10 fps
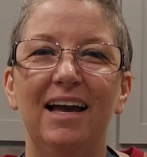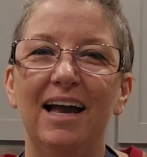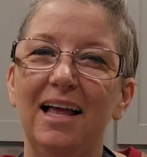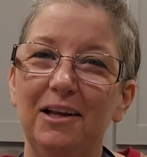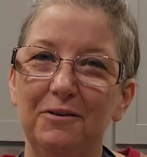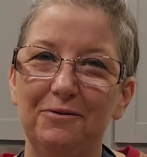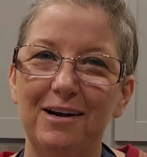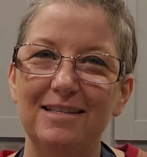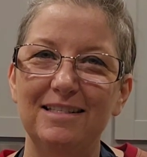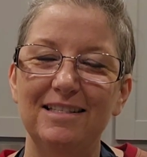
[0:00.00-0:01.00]
Hello,
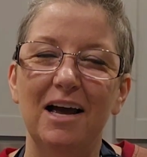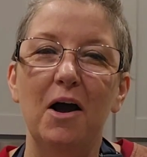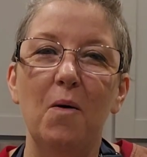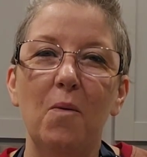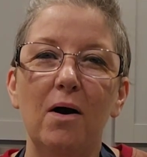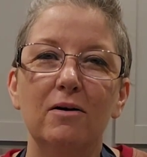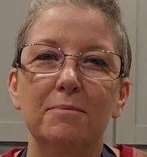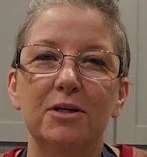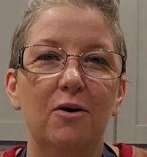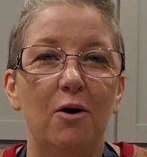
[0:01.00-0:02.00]
friends. Welcome
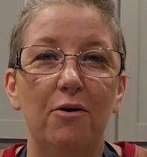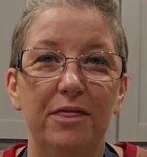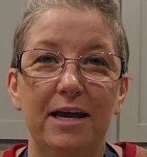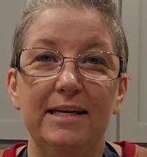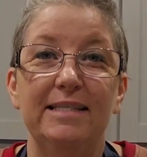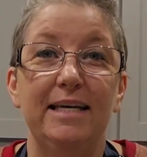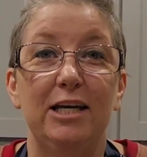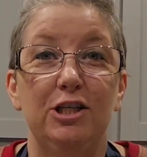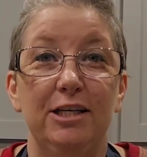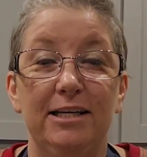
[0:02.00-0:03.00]
to All Things
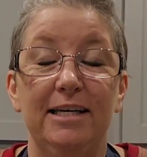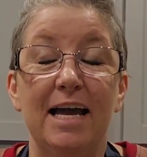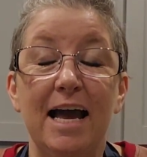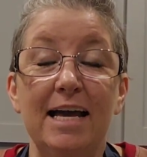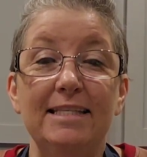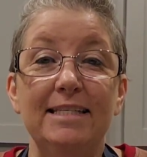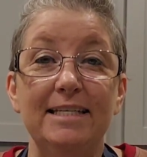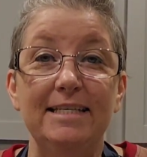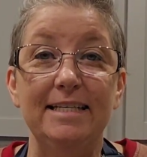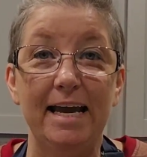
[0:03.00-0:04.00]
Kitchen.
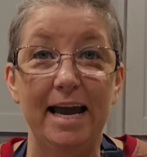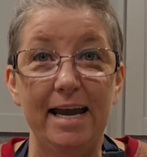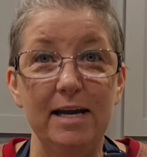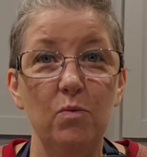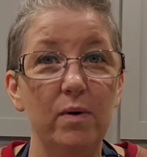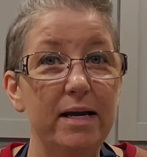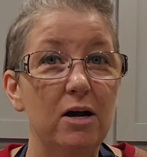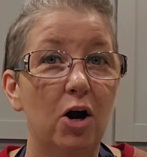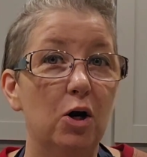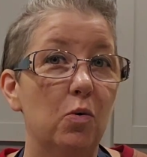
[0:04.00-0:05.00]
Today we
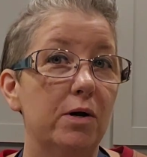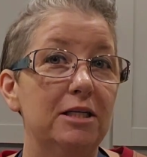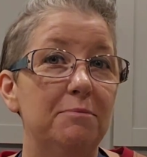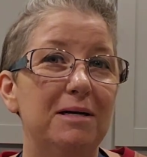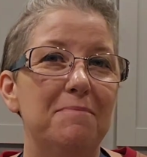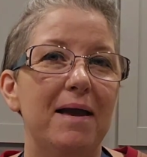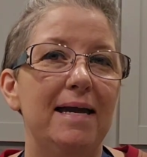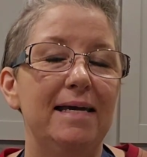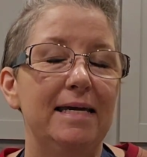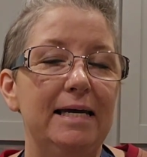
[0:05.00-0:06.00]
are going to be
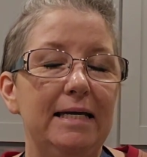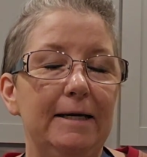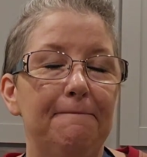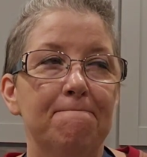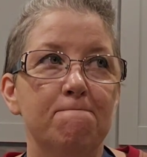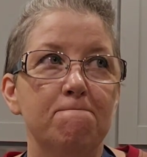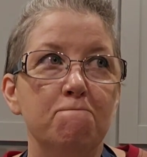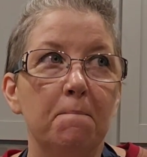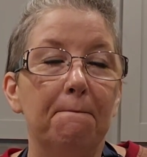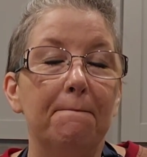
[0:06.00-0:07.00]
making
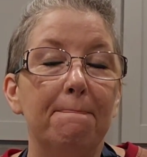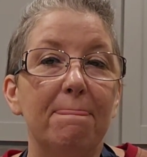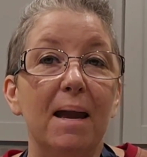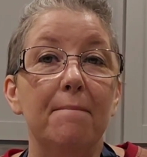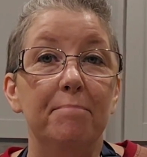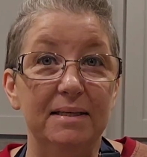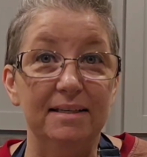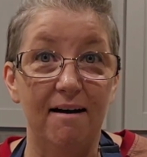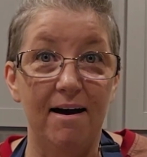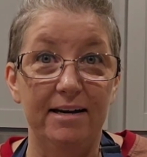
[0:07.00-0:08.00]

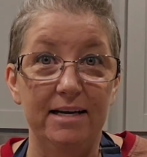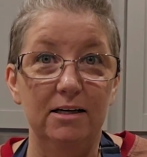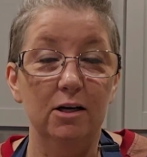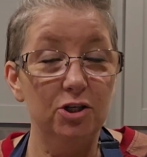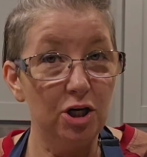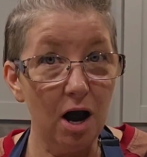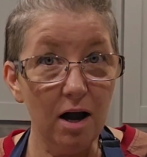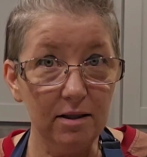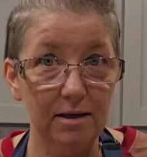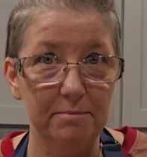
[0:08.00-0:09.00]
biscotti,
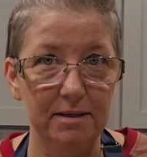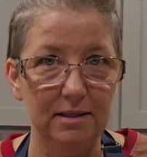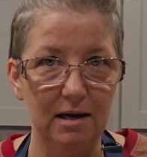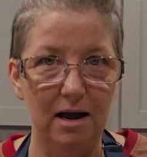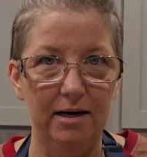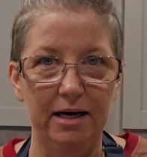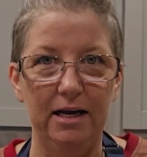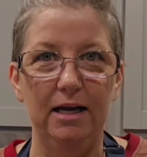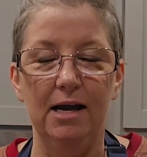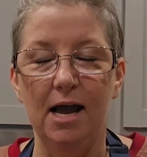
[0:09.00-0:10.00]
chocolate biscotti.